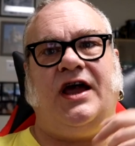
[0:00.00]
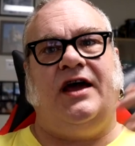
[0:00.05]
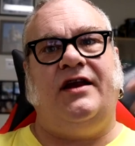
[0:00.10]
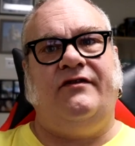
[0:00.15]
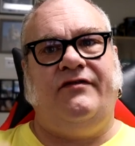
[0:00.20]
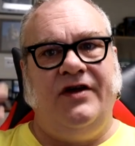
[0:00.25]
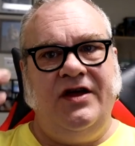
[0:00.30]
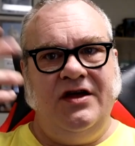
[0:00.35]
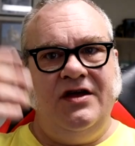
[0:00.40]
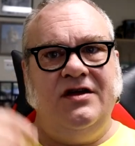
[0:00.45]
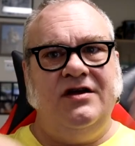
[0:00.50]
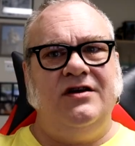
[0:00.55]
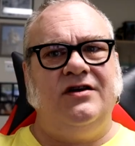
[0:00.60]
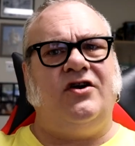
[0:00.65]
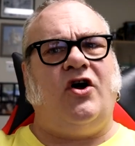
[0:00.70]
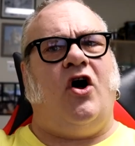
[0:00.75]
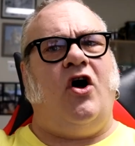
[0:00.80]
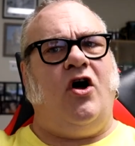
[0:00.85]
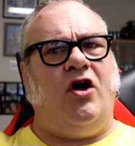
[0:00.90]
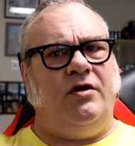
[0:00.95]
kind of
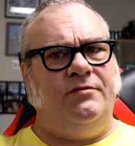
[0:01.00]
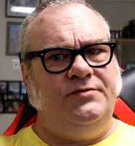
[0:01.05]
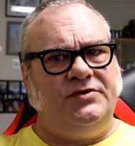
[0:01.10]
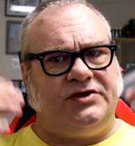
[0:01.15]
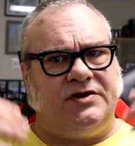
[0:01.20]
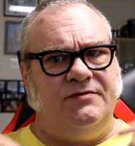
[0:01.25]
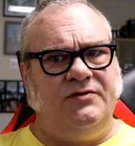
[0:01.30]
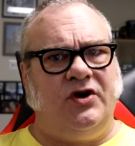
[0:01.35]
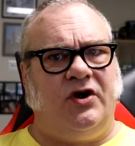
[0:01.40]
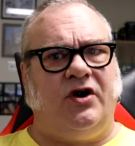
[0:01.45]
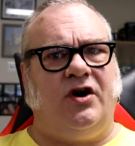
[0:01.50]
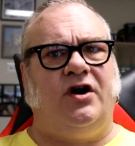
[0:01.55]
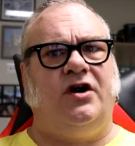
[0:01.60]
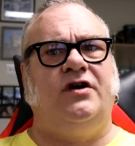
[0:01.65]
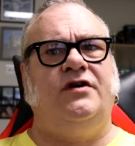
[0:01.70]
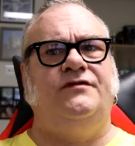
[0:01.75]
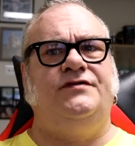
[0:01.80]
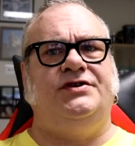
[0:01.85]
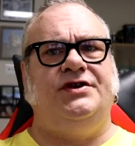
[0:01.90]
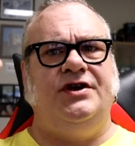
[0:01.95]
calm some
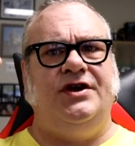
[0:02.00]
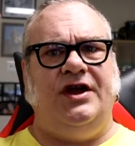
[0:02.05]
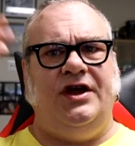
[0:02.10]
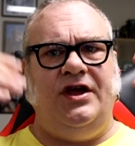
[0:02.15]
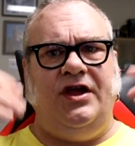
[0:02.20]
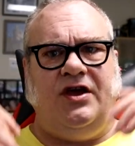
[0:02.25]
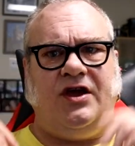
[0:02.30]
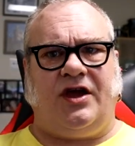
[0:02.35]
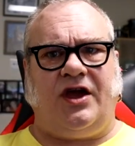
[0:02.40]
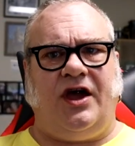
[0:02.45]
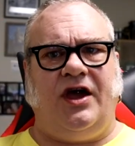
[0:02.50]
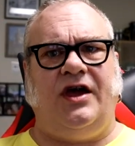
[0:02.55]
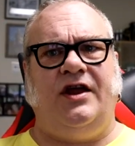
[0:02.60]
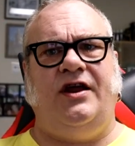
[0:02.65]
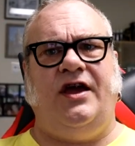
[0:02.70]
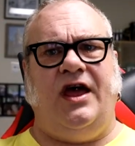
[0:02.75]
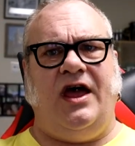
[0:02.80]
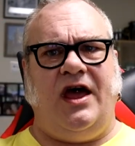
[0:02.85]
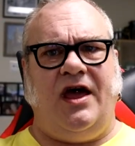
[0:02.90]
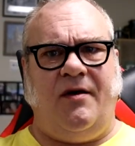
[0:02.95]
nerves and get you
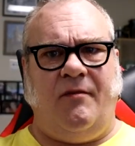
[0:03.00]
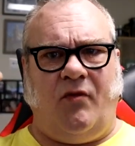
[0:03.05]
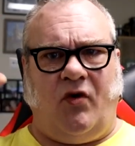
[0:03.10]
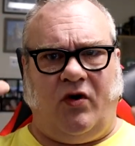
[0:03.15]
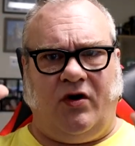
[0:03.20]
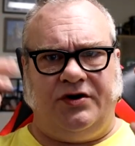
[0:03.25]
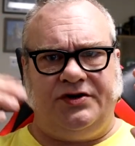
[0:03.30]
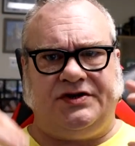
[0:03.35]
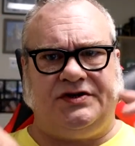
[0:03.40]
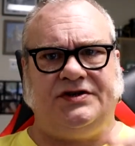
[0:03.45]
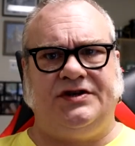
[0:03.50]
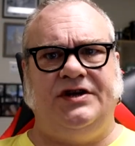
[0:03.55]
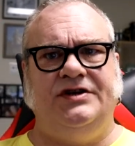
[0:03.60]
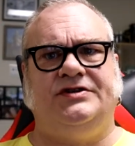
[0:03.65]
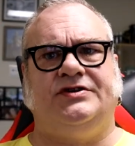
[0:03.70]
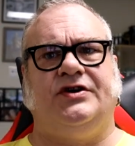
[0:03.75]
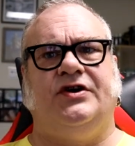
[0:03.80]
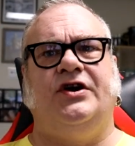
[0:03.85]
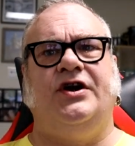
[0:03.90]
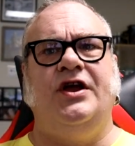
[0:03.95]
kind of more
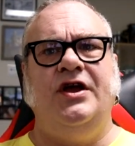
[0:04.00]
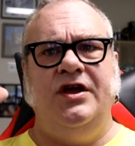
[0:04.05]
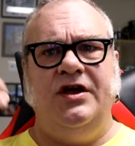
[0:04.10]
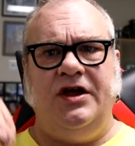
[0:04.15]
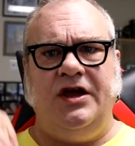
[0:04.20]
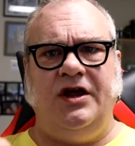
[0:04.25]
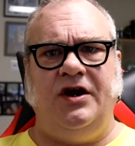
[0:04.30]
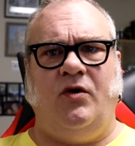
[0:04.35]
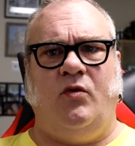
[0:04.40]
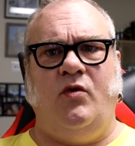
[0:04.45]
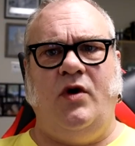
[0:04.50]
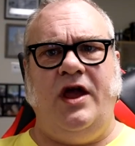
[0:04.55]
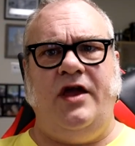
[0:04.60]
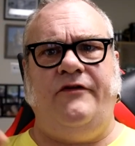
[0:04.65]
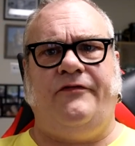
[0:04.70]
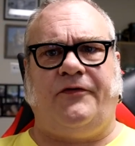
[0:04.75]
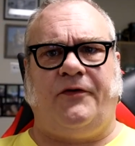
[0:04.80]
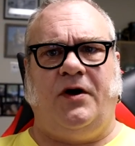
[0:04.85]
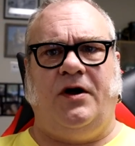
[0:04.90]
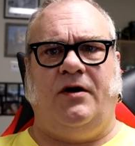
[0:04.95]
centered and
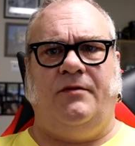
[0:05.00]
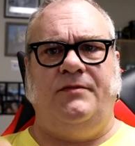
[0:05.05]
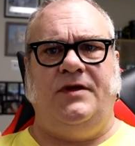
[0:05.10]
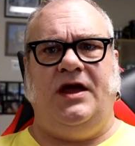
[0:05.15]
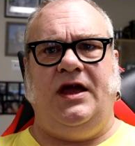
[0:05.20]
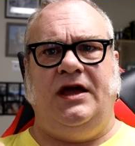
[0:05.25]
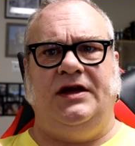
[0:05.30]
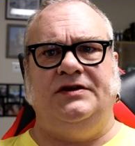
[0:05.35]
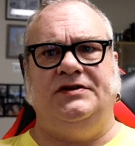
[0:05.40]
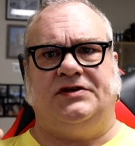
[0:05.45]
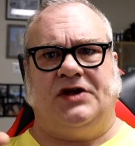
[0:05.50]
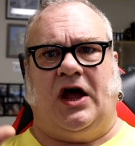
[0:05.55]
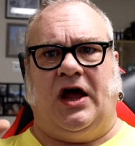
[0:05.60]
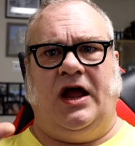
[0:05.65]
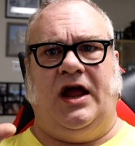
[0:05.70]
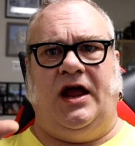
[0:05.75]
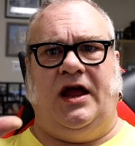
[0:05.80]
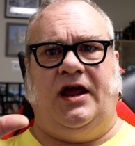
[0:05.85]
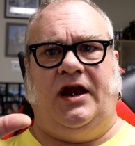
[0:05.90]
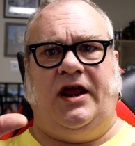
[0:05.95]
away from the
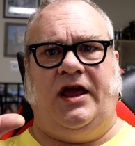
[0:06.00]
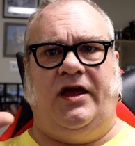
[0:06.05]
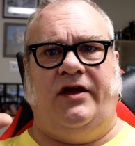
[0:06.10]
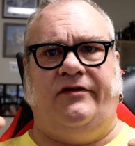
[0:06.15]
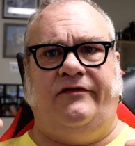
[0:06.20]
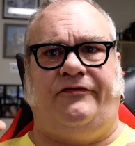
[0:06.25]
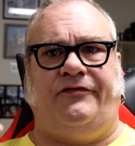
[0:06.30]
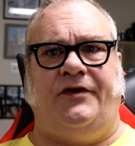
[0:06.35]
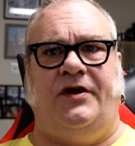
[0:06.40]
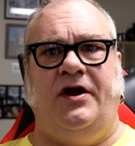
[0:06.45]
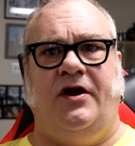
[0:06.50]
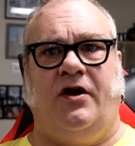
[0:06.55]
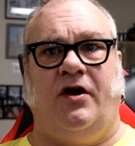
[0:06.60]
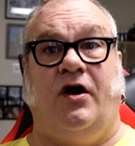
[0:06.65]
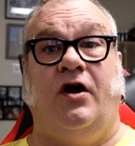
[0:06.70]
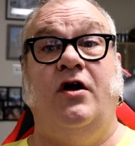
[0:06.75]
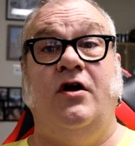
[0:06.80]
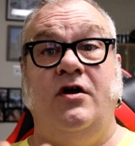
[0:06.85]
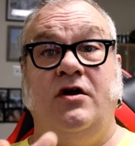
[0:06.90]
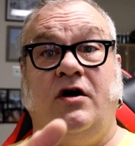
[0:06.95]
anxiety and
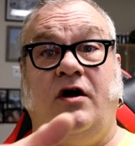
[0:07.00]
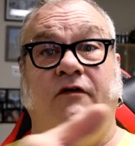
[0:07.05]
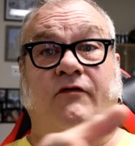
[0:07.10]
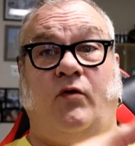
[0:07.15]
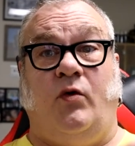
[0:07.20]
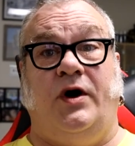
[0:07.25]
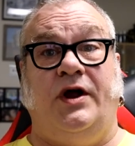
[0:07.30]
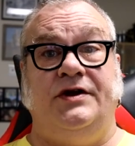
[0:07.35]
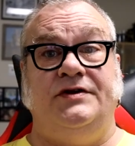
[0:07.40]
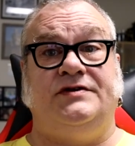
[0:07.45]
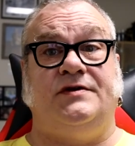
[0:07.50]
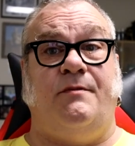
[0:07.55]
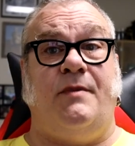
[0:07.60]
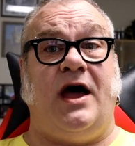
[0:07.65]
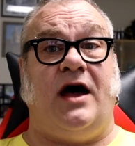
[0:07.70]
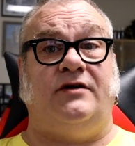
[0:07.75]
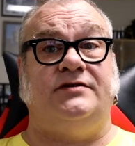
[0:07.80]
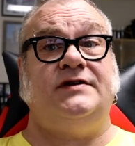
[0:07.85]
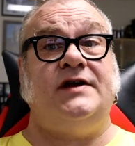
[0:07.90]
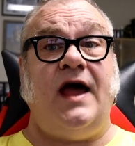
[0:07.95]
fear of what is
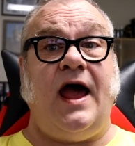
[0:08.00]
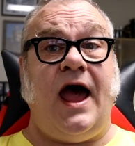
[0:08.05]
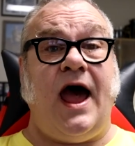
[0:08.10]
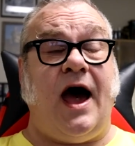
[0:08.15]
about to